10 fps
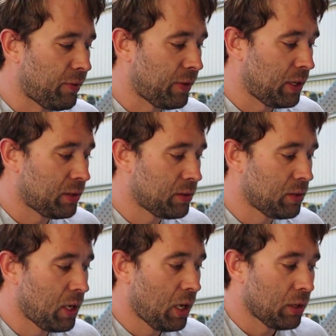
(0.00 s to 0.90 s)
the fans,
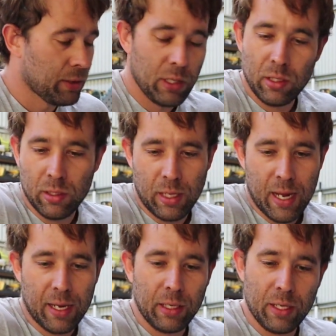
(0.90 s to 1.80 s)
because the
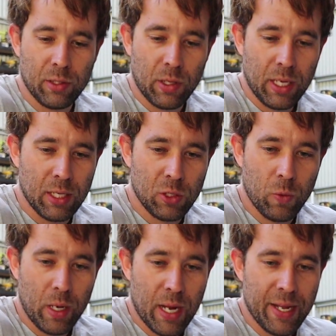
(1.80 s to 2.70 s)
outlets on these
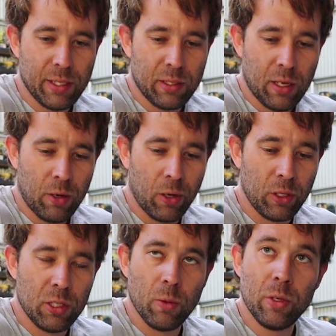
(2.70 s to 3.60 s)
28s are
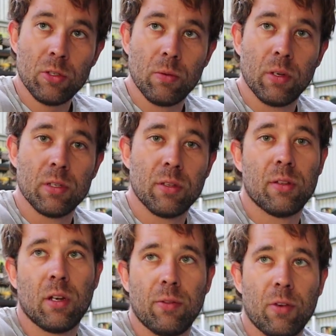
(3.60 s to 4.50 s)
only 2-inch, whereas the
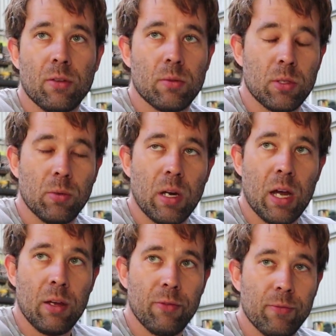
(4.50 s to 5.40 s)
35s was
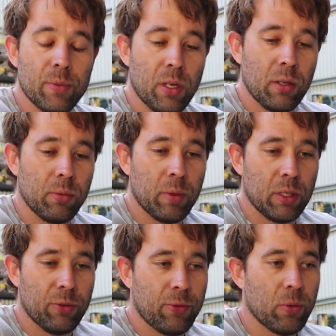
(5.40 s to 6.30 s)
2.5, so we
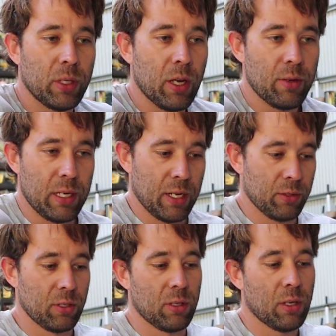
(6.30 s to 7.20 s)
can afford to go
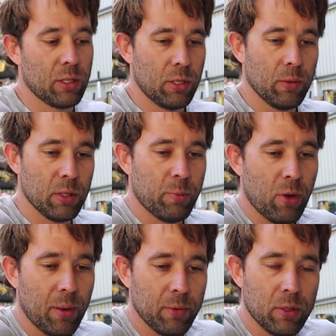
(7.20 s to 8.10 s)
down to a 2-inch
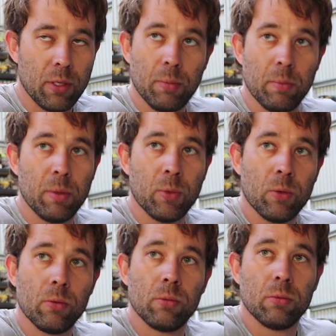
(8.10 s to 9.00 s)
pipe, which will give me a bit
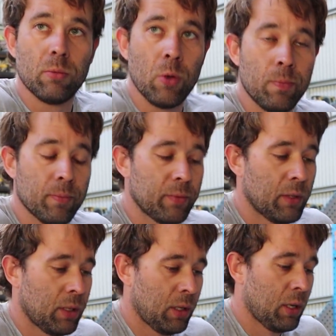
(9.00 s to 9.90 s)
more room.
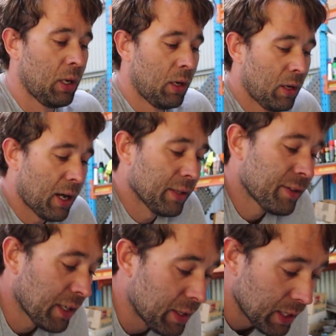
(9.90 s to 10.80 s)
Other
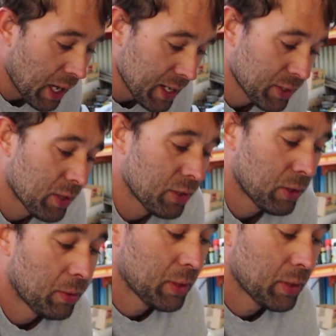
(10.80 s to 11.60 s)
thing I did last night too